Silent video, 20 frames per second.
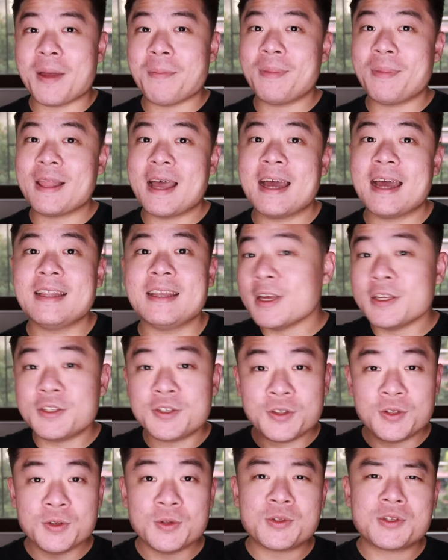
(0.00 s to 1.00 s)
my plan is
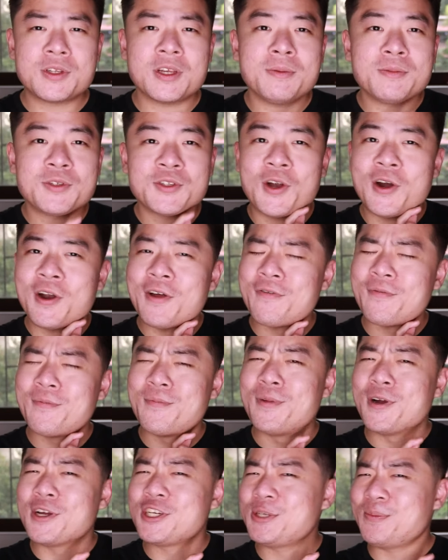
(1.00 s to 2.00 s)
to do some sort of
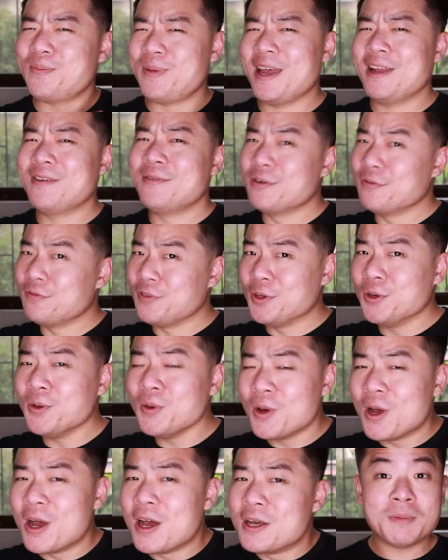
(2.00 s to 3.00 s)
brush pen review.
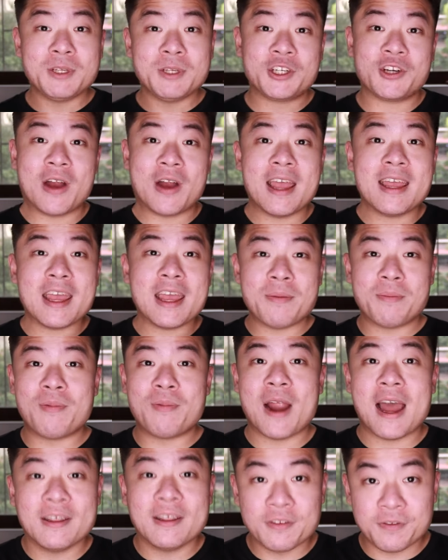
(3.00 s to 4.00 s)
I'll be trying a
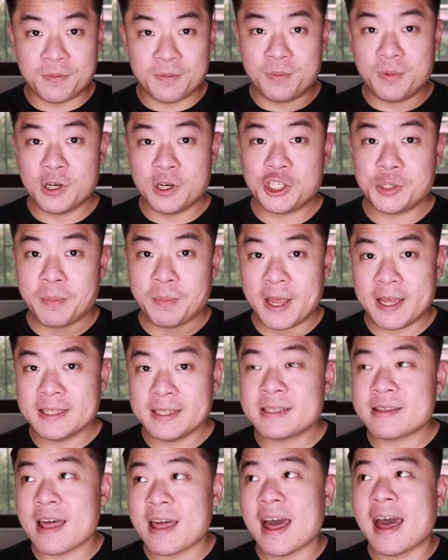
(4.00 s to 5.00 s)
brand of brush
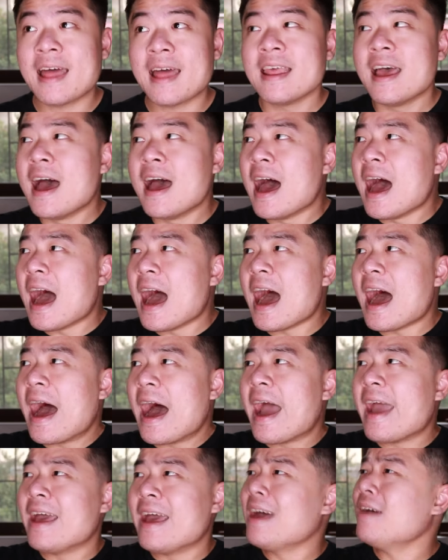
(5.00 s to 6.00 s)
pens that
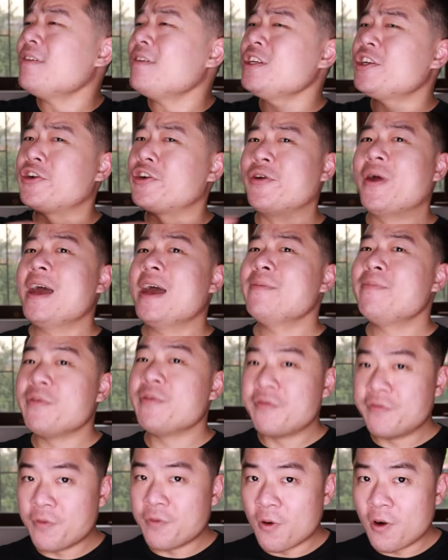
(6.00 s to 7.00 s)
I haven't tried
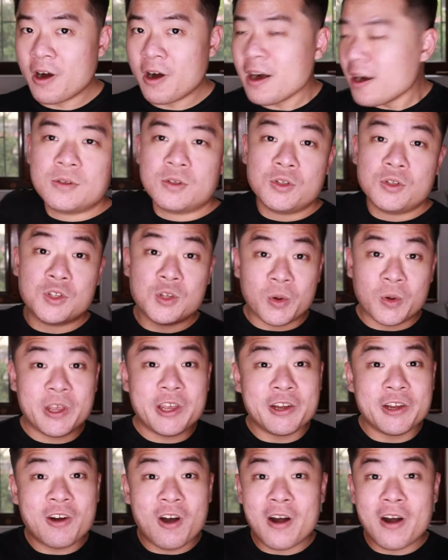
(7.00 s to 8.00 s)
before. So
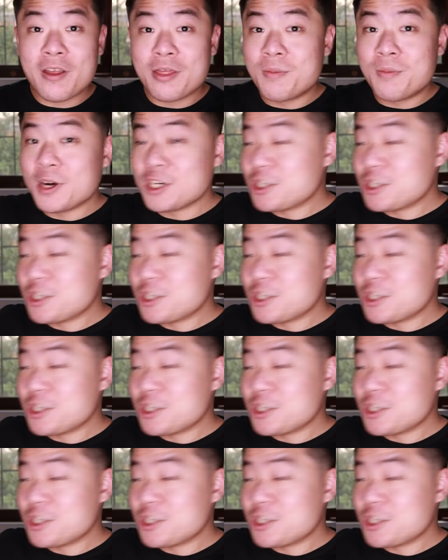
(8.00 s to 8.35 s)
here are the